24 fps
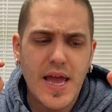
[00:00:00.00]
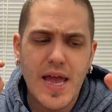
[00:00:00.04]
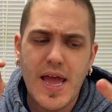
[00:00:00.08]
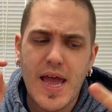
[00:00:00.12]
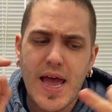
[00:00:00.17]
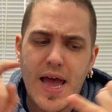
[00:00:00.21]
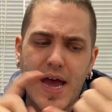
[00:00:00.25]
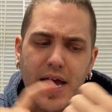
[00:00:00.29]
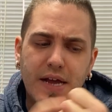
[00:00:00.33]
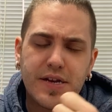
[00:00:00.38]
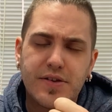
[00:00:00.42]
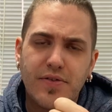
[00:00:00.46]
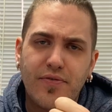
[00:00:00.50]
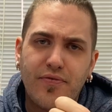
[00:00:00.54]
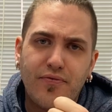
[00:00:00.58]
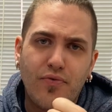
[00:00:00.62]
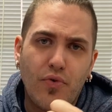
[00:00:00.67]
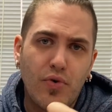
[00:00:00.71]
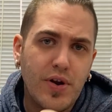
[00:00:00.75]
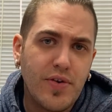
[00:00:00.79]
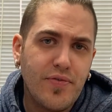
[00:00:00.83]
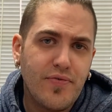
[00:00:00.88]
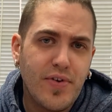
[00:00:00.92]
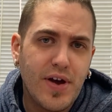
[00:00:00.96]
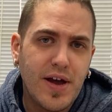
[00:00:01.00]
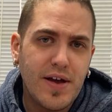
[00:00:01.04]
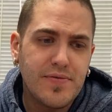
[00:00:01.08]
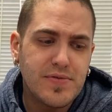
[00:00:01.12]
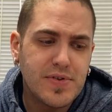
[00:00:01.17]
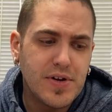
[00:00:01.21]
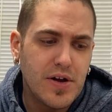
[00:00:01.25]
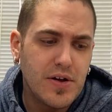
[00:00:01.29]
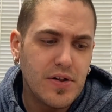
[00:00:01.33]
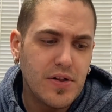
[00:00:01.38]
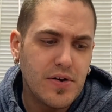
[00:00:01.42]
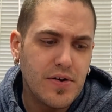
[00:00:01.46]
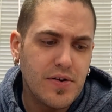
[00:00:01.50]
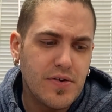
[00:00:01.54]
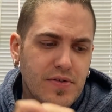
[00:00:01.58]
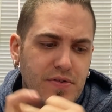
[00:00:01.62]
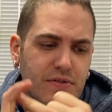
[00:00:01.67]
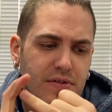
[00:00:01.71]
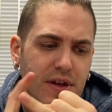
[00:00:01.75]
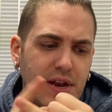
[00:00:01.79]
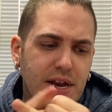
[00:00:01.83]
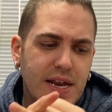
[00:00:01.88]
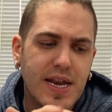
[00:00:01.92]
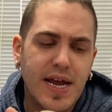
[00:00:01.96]
At
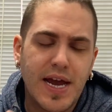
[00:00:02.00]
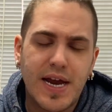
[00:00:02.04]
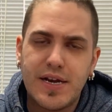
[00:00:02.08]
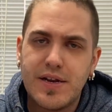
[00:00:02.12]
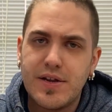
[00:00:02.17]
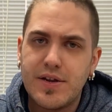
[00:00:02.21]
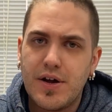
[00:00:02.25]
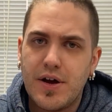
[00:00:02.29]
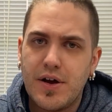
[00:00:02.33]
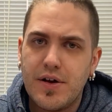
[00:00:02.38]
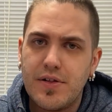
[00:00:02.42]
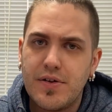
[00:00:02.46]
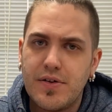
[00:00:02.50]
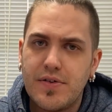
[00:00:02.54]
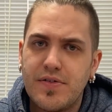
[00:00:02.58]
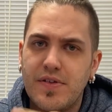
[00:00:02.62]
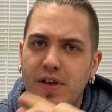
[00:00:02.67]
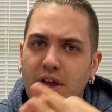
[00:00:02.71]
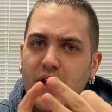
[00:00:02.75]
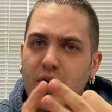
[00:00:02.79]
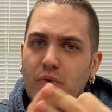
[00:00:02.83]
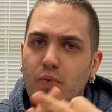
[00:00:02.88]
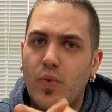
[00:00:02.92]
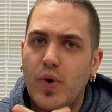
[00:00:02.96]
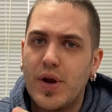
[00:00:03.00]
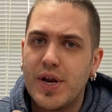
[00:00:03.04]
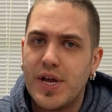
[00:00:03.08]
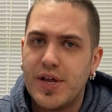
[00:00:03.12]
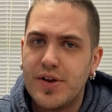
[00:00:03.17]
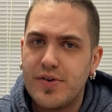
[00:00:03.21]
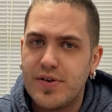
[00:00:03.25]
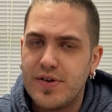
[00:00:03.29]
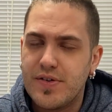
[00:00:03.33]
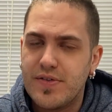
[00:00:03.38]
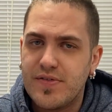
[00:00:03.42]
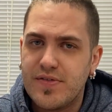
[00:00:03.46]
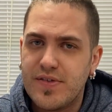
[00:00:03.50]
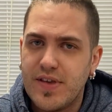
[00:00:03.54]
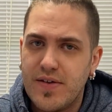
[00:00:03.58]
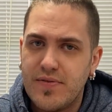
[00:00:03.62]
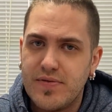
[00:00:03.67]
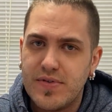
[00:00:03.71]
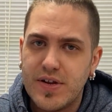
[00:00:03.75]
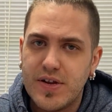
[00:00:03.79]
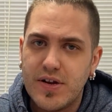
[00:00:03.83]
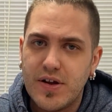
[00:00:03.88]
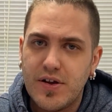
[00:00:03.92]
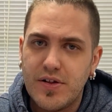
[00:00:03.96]
$45, $90, and
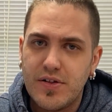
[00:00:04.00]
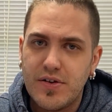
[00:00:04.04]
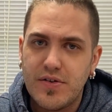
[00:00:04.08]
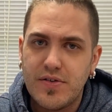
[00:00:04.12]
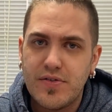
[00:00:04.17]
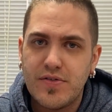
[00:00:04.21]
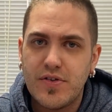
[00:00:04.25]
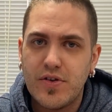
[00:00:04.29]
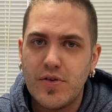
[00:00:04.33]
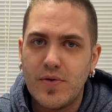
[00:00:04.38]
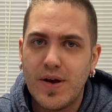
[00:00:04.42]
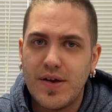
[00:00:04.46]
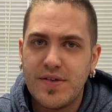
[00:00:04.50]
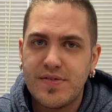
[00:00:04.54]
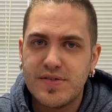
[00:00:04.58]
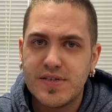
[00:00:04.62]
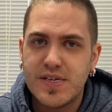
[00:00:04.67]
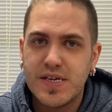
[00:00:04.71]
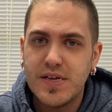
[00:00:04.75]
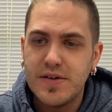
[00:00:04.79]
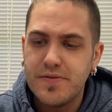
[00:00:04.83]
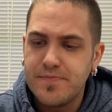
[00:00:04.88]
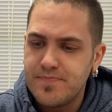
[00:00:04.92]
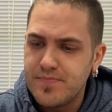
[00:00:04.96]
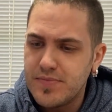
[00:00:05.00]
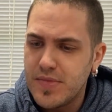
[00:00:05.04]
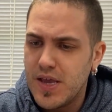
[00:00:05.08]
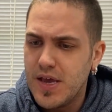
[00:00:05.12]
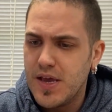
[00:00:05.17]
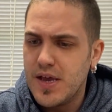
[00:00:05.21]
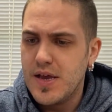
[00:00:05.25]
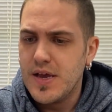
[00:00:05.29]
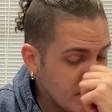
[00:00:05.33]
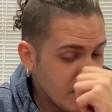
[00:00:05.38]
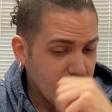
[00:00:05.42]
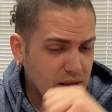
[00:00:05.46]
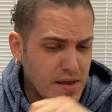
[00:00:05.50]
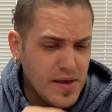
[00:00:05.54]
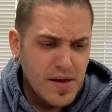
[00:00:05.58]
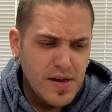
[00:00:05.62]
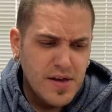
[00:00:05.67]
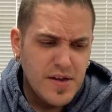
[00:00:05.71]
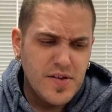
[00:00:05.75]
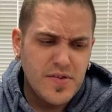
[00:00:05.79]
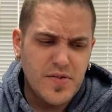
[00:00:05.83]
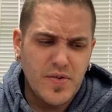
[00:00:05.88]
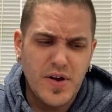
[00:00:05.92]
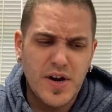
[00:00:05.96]
$170 USD.
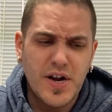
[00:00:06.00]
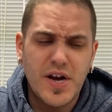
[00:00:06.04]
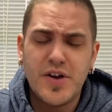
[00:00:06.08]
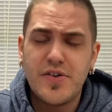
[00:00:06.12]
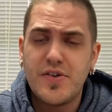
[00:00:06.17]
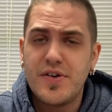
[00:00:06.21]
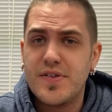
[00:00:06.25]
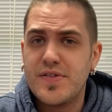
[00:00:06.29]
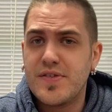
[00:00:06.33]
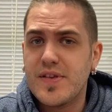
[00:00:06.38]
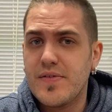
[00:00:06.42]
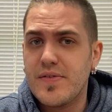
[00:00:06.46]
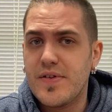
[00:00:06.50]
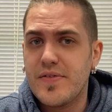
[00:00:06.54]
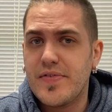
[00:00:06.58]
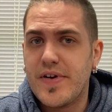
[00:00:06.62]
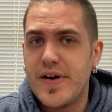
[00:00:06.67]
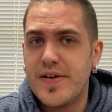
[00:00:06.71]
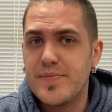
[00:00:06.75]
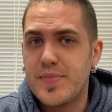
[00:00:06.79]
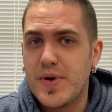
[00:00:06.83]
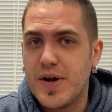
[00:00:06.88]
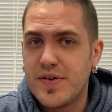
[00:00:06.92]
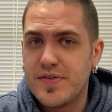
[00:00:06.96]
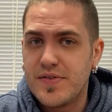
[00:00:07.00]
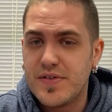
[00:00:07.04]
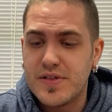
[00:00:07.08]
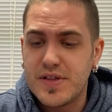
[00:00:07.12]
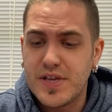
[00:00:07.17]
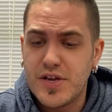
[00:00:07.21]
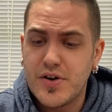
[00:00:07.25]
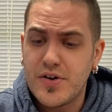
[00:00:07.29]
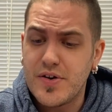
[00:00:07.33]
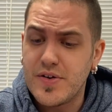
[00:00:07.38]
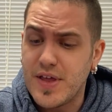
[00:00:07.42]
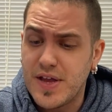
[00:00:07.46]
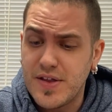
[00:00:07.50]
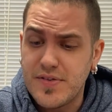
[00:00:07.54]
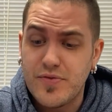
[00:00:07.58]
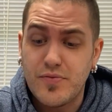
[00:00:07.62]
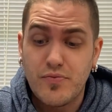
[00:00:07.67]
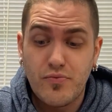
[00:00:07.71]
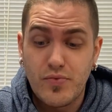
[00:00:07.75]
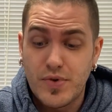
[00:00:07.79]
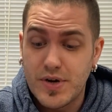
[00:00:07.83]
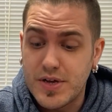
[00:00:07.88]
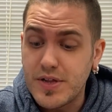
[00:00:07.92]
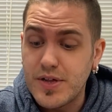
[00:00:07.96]
So at 175 bucks a liter,
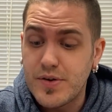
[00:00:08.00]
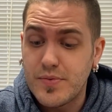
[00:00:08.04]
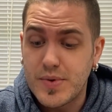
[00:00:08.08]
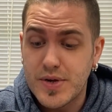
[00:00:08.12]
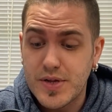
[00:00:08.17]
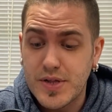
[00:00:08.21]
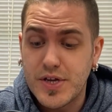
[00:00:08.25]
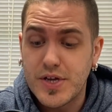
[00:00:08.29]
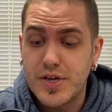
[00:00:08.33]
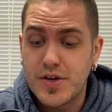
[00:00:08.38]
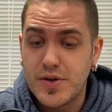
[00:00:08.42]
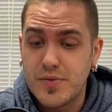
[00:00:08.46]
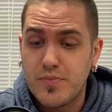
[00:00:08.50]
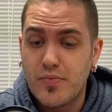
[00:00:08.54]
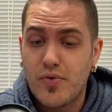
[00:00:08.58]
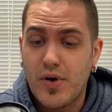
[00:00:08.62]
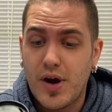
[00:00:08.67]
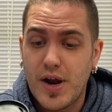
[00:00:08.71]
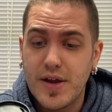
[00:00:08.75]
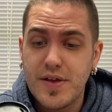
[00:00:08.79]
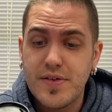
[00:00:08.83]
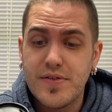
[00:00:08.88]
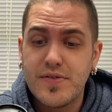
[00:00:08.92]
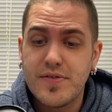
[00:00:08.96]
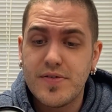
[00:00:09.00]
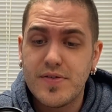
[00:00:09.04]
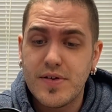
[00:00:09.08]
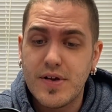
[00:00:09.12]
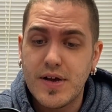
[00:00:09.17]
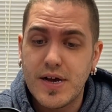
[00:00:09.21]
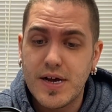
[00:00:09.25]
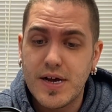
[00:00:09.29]
that's really, really good price.